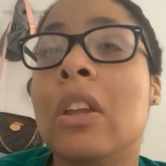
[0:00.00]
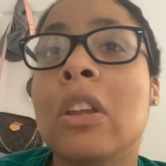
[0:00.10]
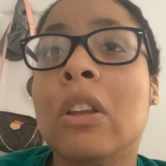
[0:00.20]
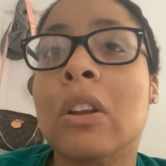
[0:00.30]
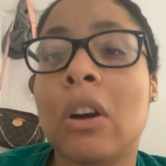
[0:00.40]

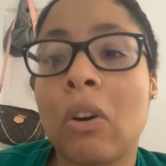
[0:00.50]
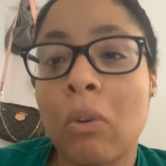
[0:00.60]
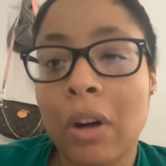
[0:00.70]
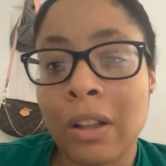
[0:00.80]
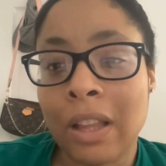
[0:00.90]
You know,
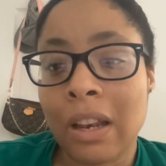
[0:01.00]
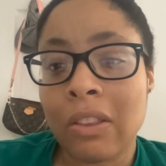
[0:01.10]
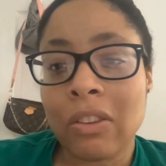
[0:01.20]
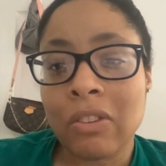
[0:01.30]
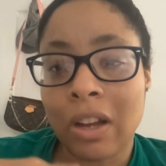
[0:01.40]
a lot of
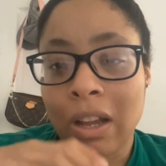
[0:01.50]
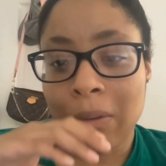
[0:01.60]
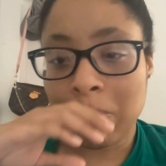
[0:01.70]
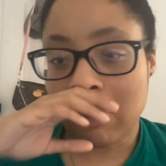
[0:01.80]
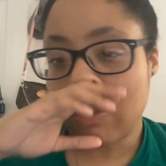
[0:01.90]
the
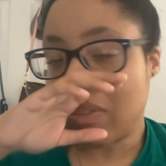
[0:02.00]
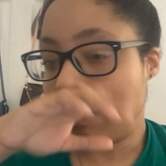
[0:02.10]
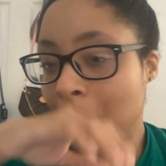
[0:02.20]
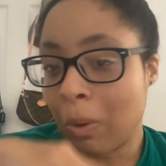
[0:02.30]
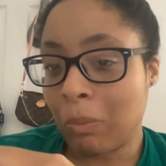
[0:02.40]
times,
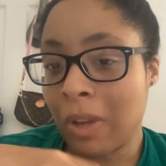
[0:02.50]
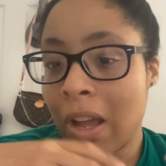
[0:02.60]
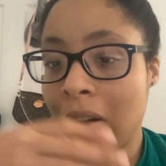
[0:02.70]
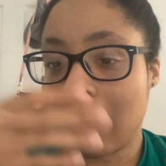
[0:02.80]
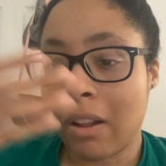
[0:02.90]
well,
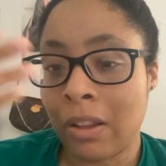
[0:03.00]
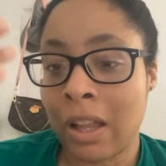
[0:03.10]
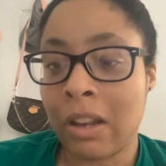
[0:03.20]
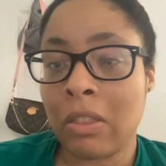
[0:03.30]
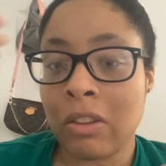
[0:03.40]
not a
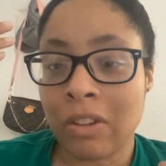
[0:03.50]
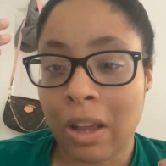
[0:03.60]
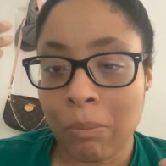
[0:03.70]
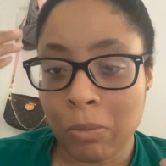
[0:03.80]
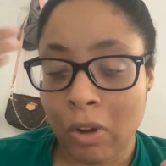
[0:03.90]
lot of the
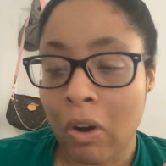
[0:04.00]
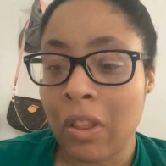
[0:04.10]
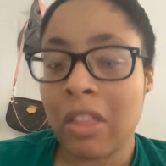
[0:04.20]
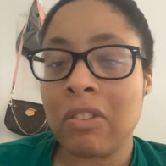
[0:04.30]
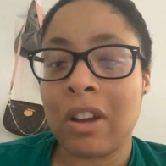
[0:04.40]
times, all
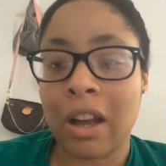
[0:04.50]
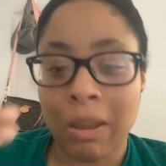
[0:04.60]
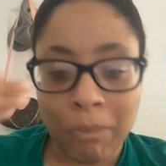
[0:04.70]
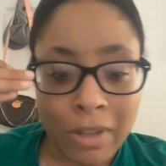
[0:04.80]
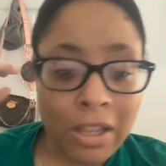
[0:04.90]
the time,